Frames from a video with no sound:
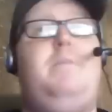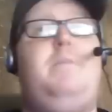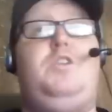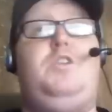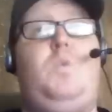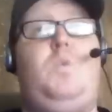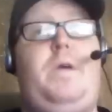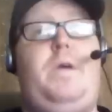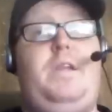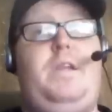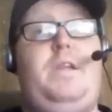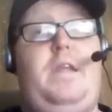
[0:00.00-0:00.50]

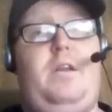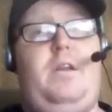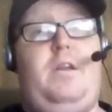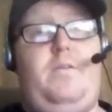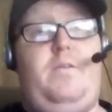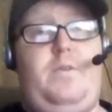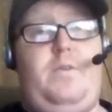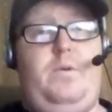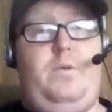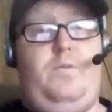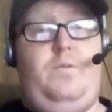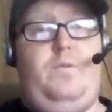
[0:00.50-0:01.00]
between
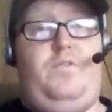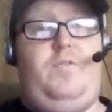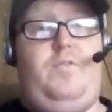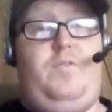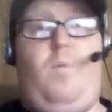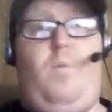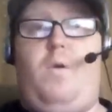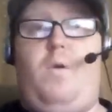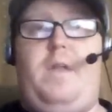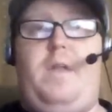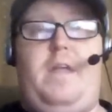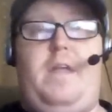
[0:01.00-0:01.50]
interviews
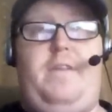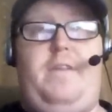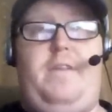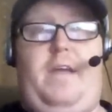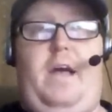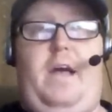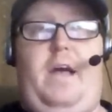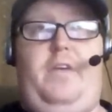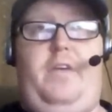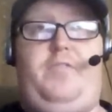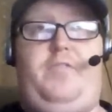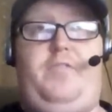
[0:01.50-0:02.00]
more than anything
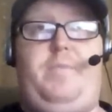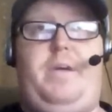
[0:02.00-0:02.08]
else,